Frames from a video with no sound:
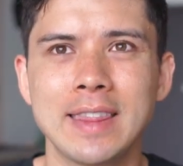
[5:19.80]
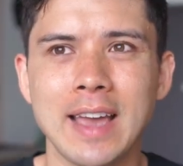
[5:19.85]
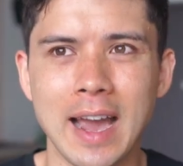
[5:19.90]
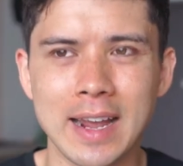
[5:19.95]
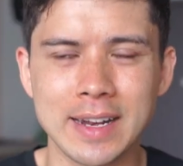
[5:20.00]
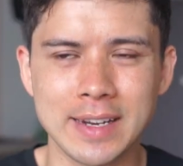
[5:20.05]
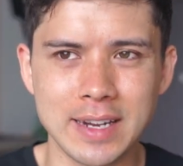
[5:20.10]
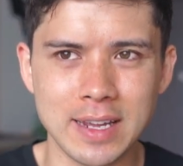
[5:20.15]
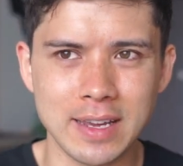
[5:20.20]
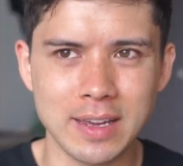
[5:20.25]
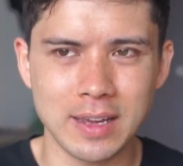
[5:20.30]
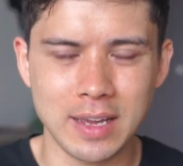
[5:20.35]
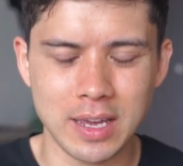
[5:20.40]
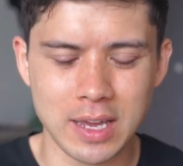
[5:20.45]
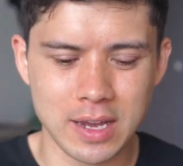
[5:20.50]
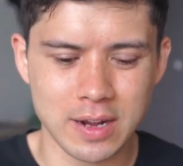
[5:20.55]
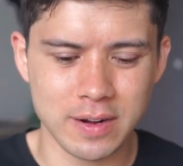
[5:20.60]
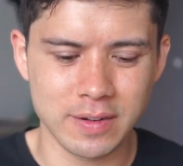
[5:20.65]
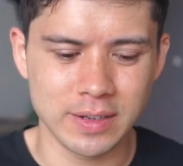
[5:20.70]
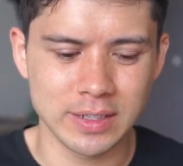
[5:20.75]
the idea
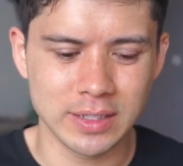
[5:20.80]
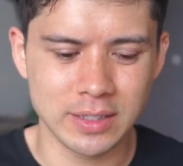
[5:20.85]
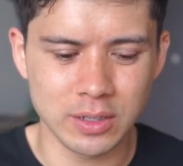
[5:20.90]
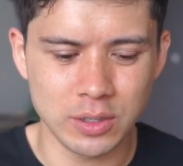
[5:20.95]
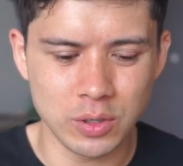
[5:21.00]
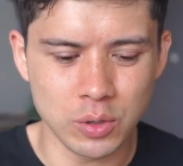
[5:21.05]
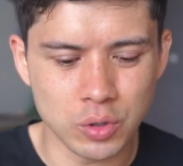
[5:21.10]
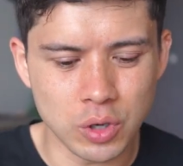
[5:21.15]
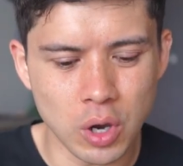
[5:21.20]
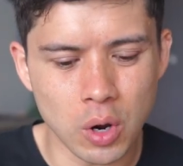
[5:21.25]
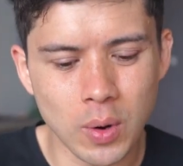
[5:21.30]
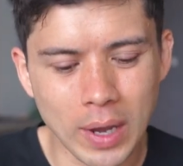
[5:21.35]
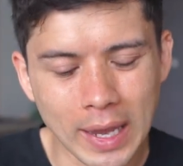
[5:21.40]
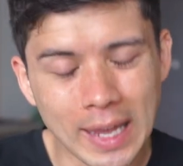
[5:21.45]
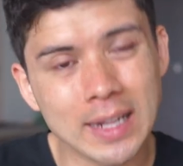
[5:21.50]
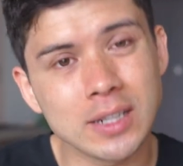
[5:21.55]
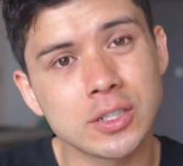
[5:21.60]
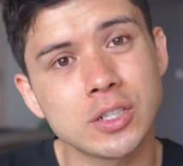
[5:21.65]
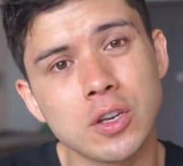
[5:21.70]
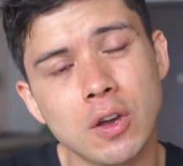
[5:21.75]
here is that you go
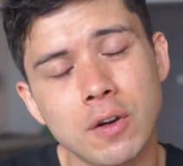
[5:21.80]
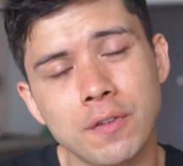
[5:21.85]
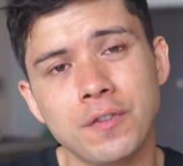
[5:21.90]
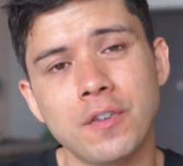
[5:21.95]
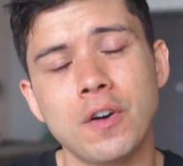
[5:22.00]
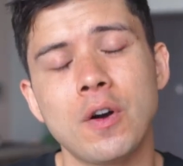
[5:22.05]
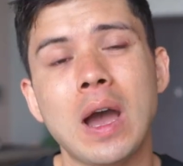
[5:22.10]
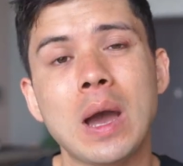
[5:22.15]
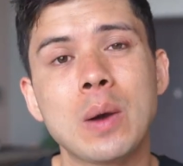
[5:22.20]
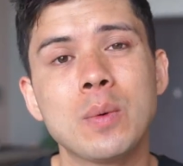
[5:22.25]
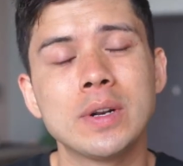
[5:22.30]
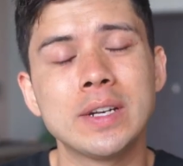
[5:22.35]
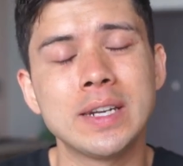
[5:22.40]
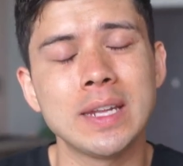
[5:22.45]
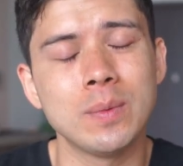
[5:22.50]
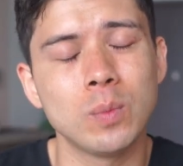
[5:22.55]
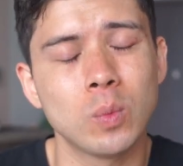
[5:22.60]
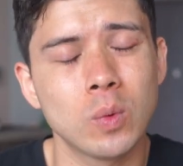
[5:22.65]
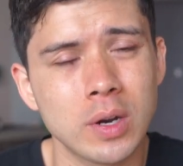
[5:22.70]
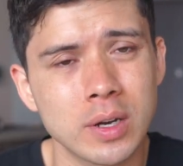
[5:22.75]
into your 4-hour
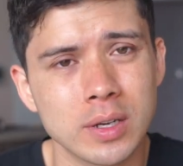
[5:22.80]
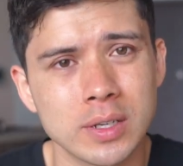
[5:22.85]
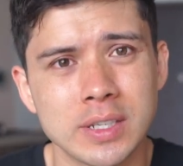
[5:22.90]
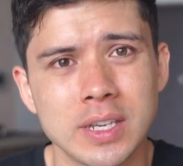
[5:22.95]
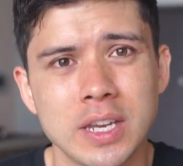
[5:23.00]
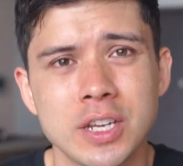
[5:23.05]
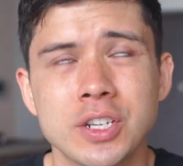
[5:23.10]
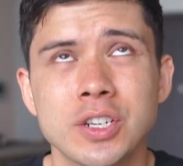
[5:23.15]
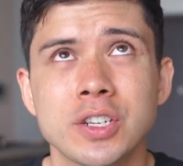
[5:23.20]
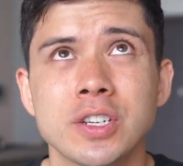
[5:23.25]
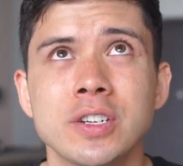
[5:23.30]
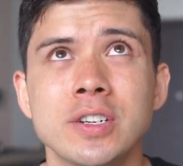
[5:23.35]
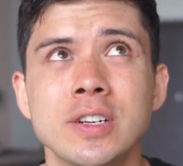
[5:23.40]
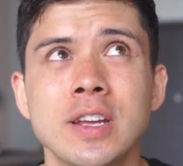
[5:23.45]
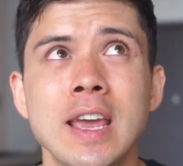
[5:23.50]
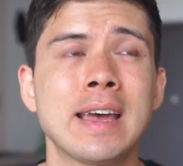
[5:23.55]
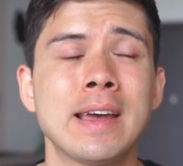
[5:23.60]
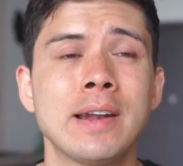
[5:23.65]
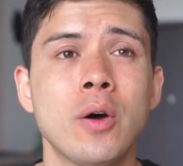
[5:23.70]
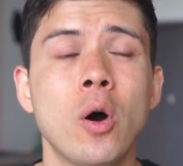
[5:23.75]
deep work session
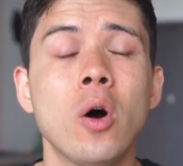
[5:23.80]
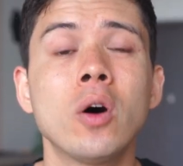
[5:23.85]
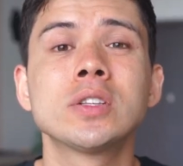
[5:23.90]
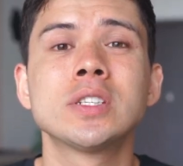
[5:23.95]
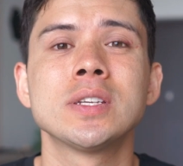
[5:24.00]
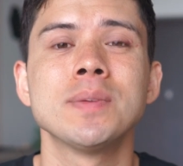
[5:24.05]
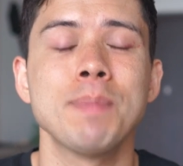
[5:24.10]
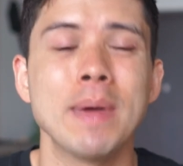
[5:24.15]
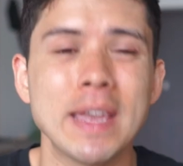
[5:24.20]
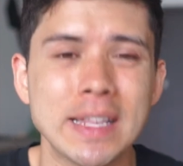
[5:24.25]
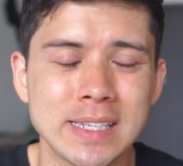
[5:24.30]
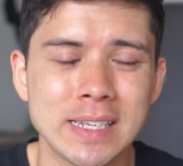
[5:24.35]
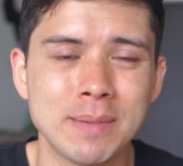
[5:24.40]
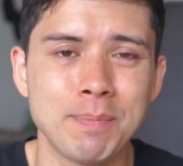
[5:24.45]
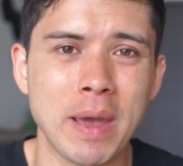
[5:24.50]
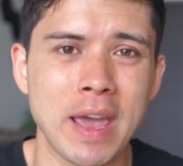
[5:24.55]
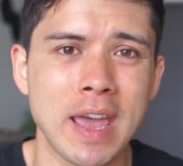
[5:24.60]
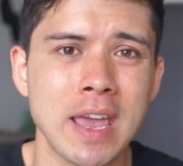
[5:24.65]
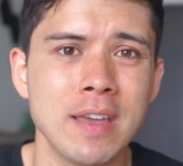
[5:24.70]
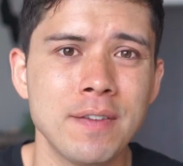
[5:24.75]
an automated
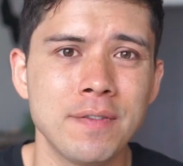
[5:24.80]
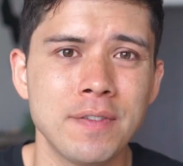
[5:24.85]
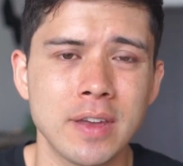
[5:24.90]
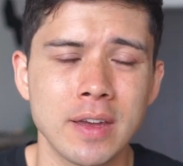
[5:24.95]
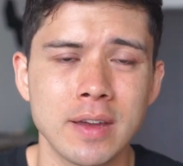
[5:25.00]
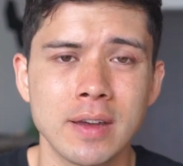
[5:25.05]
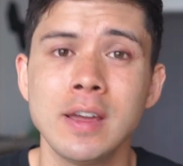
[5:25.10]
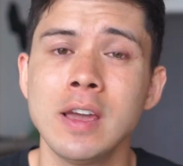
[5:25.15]
behavior.